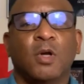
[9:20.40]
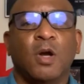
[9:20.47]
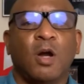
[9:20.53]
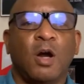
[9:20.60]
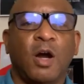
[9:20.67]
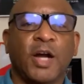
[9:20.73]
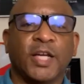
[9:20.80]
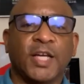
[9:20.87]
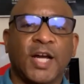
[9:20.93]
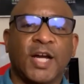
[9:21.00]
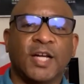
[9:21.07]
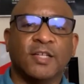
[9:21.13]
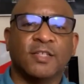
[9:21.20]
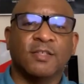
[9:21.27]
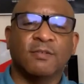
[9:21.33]
Alright
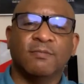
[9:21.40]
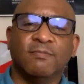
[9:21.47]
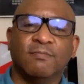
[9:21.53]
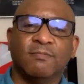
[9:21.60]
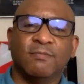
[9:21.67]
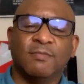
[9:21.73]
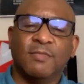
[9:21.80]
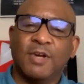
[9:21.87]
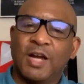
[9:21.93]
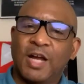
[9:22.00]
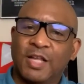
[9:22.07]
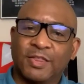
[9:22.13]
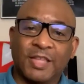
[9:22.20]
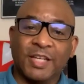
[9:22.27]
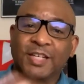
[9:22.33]
guys, I
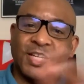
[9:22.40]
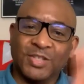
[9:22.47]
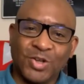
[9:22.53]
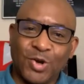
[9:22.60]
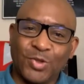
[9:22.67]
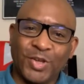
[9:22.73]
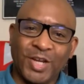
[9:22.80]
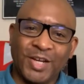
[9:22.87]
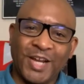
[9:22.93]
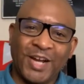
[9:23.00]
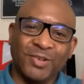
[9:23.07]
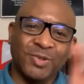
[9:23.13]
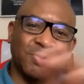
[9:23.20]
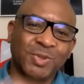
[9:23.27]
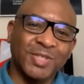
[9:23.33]
think that's all the
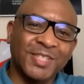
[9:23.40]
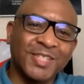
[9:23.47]
announcements.